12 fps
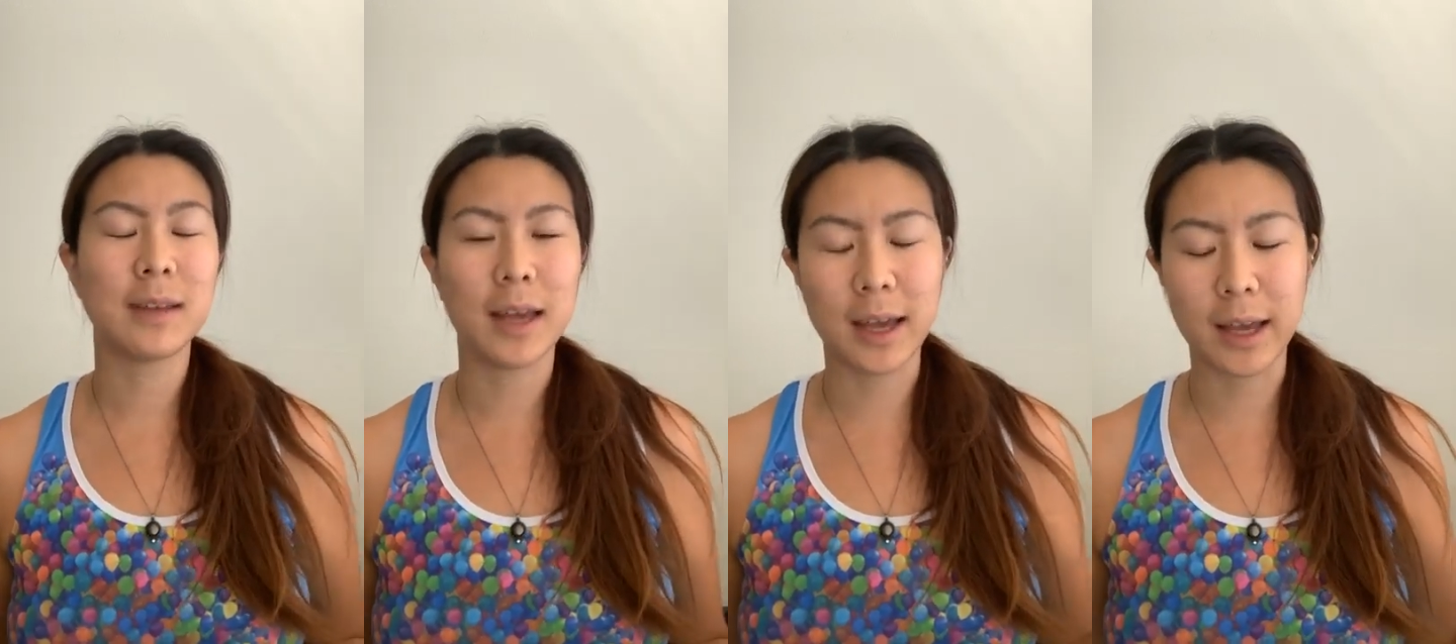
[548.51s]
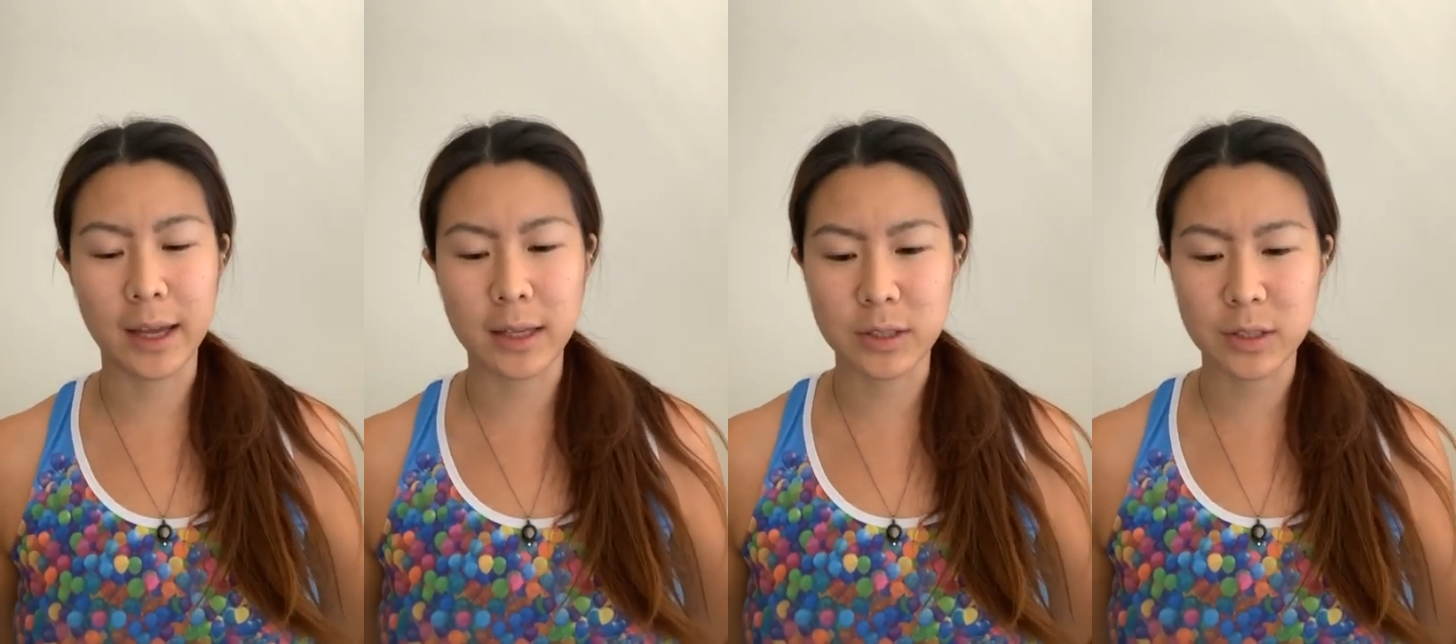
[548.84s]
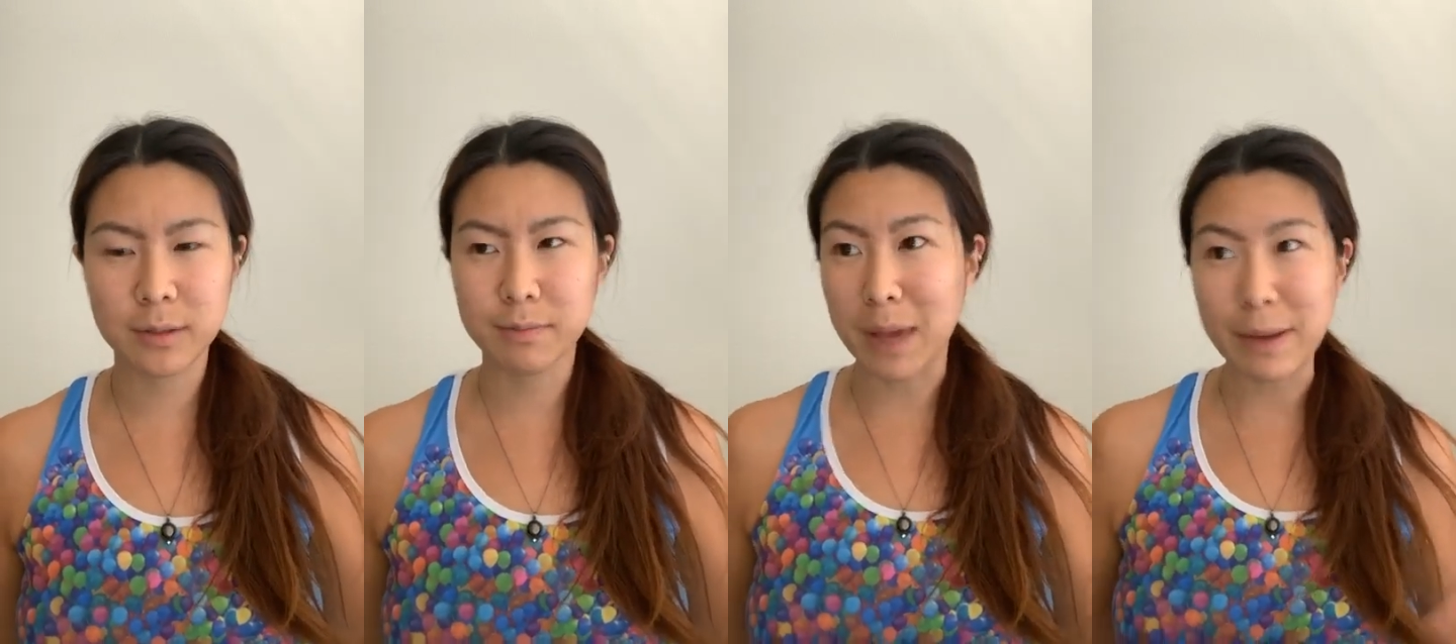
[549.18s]

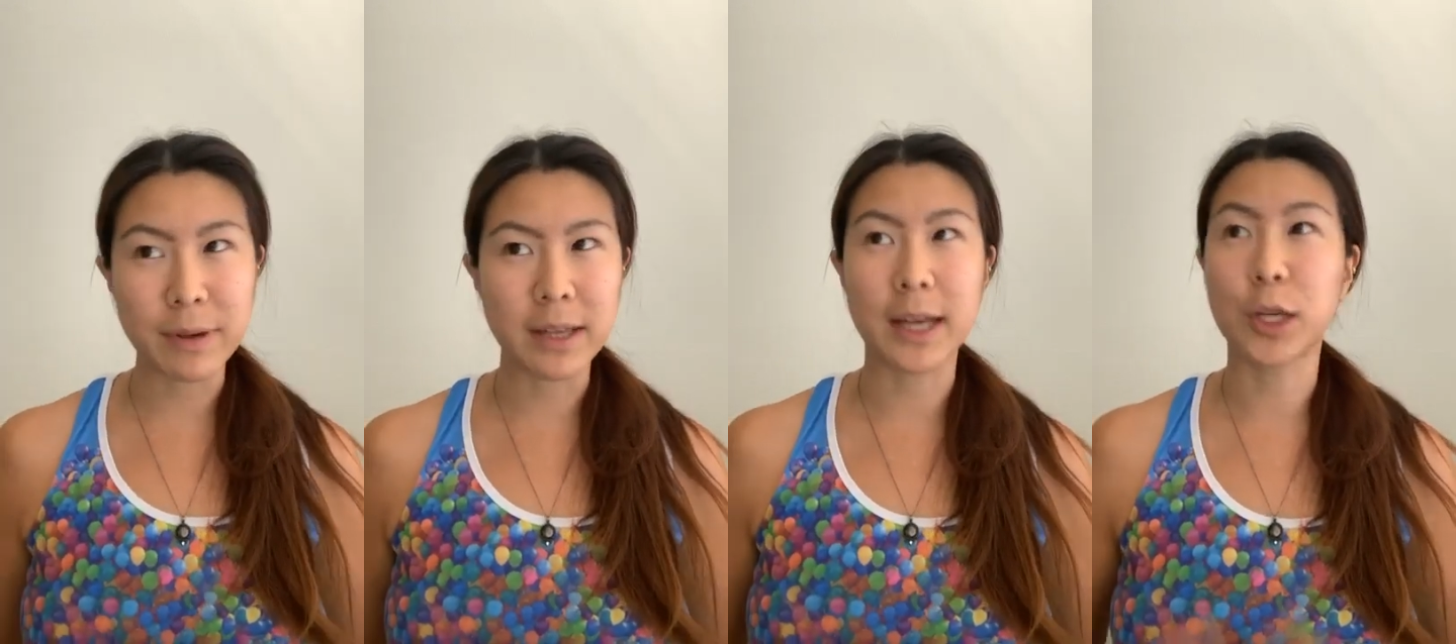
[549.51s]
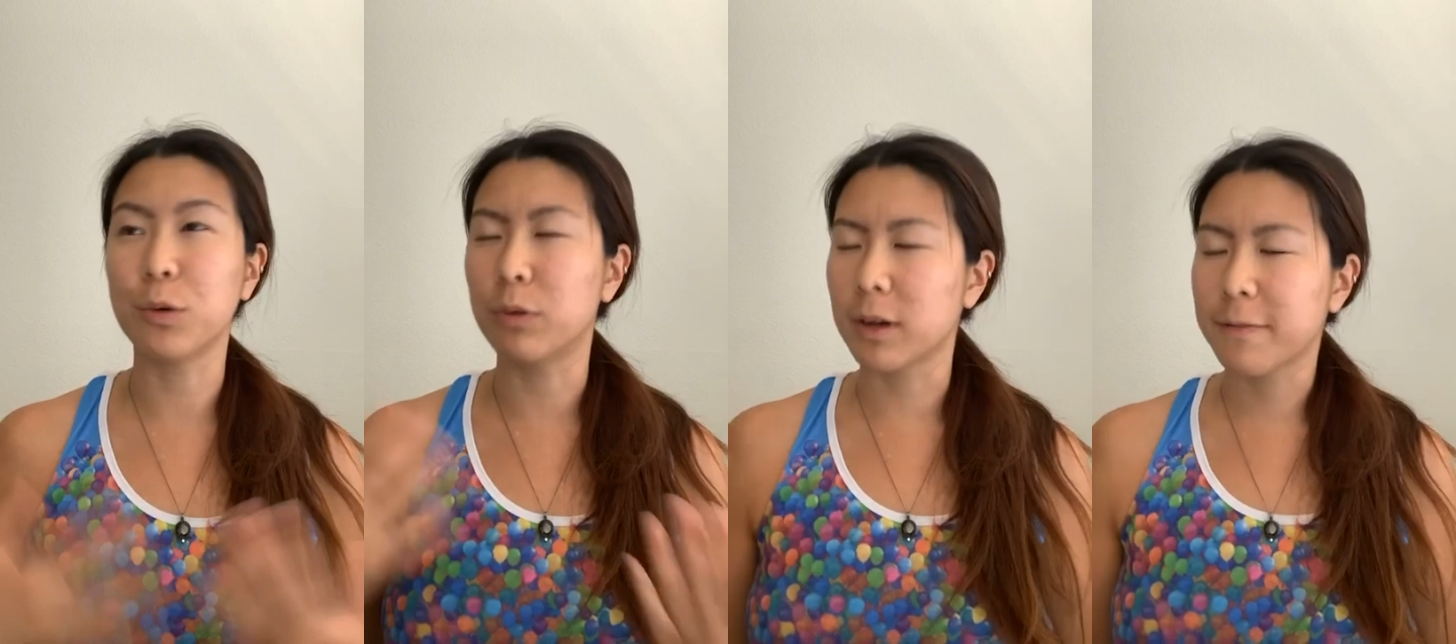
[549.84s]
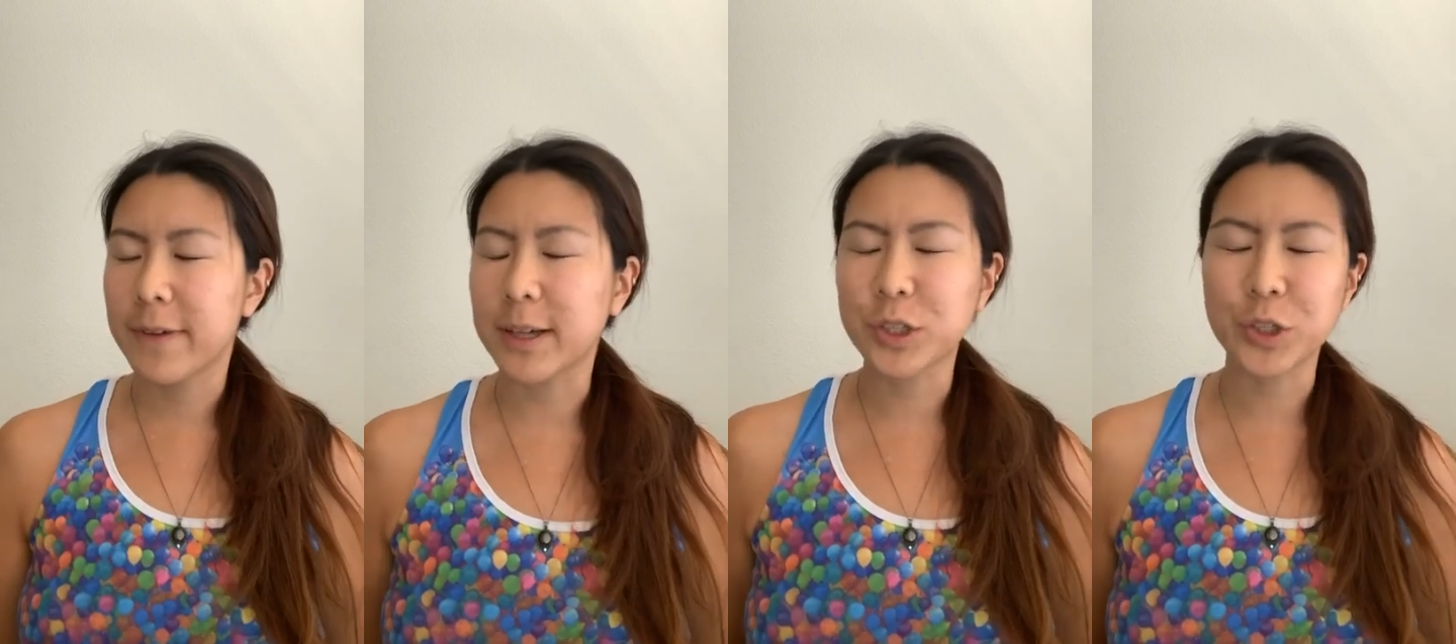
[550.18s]
and maybe like you want to
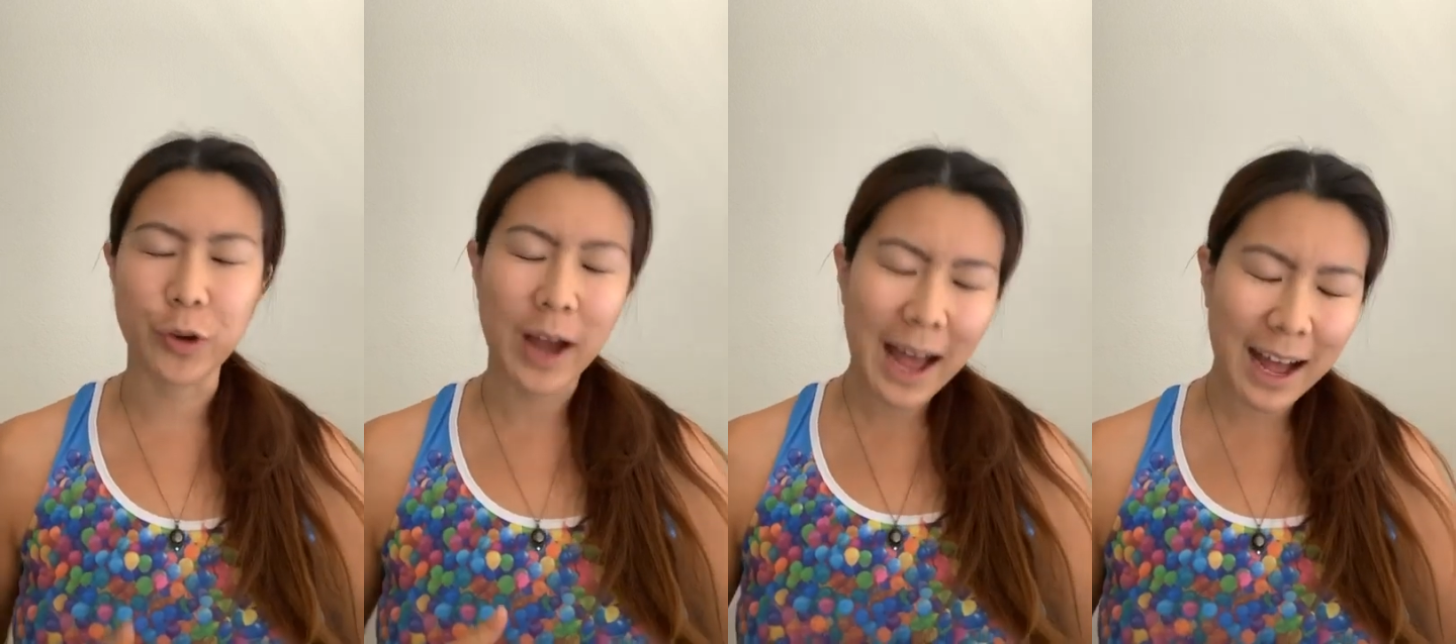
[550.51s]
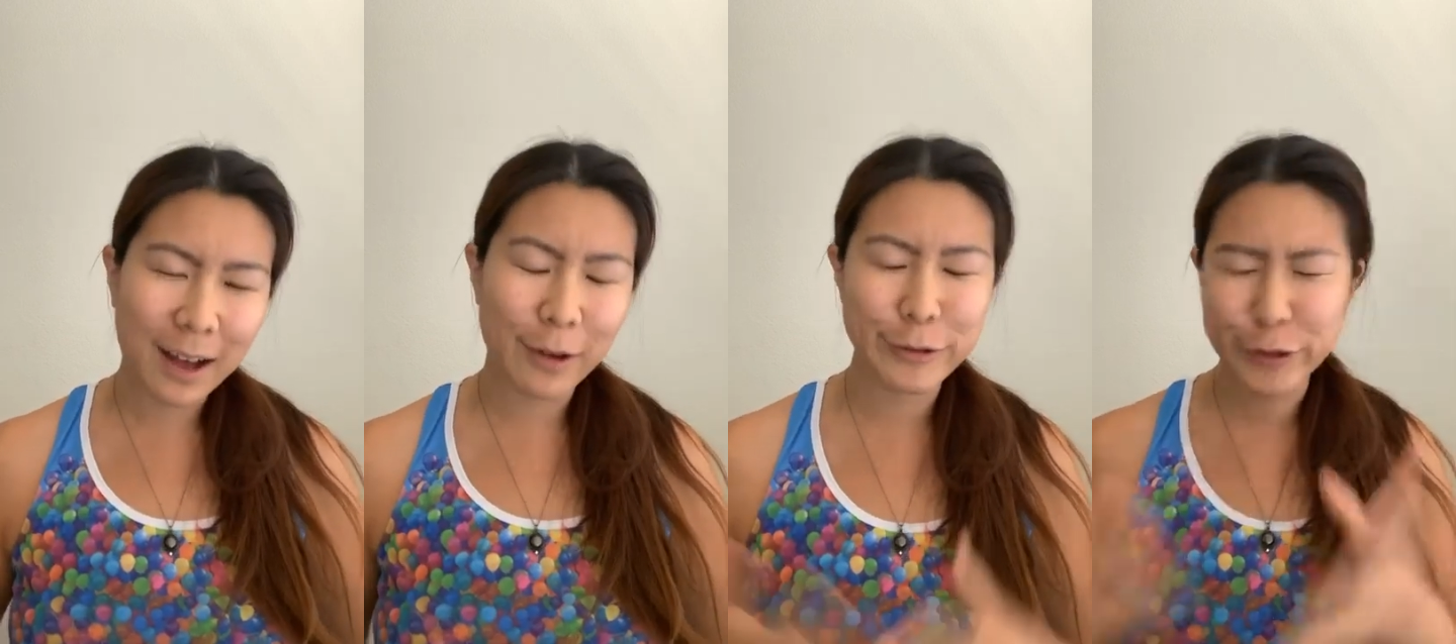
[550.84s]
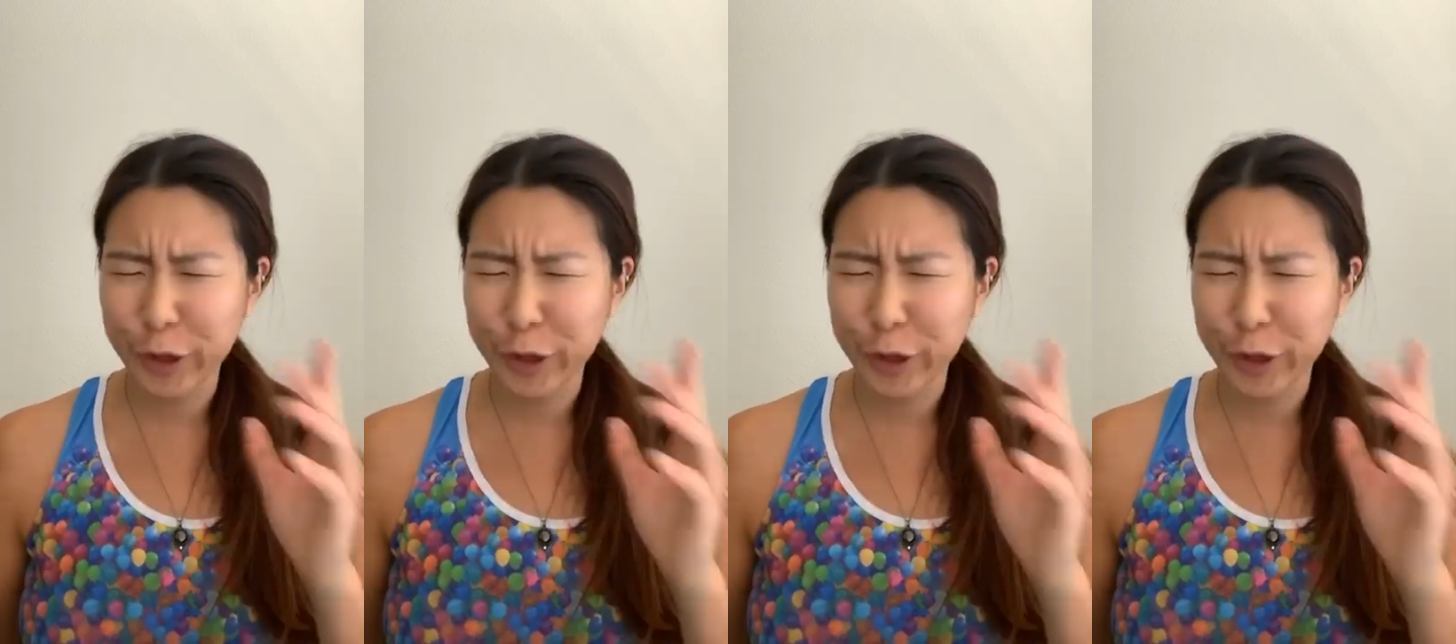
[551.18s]
fix your house,